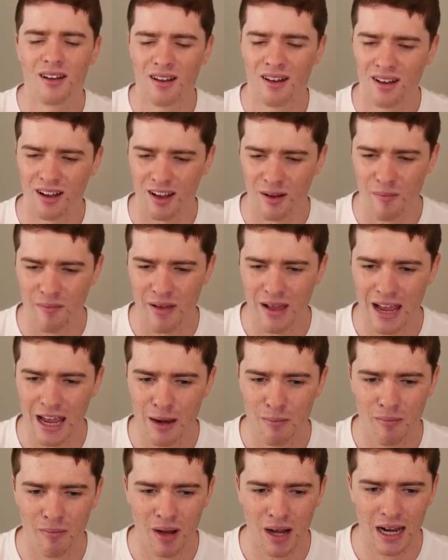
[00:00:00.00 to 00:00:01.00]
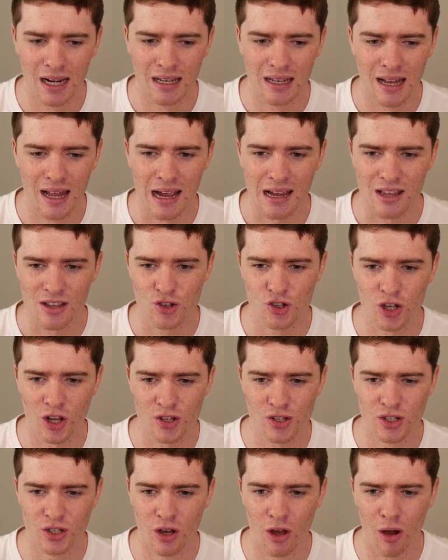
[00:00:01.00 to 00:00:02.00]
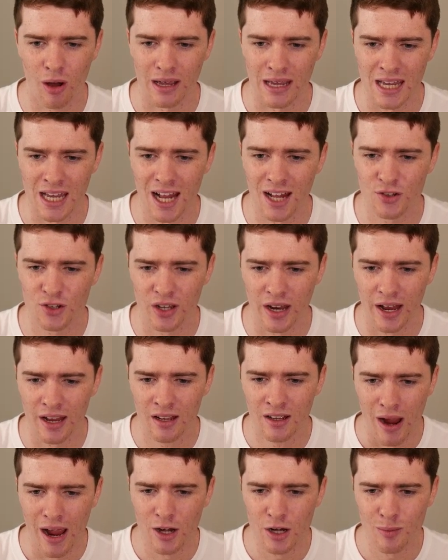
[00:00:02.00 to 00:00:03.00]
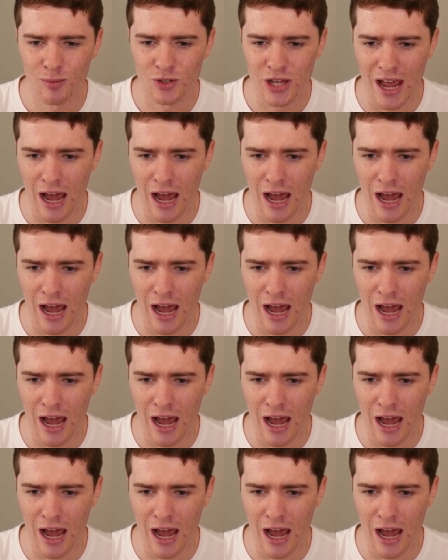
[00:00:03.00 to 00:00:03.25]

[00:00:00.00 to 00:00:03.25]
Oh man, my luck is just not here today. Random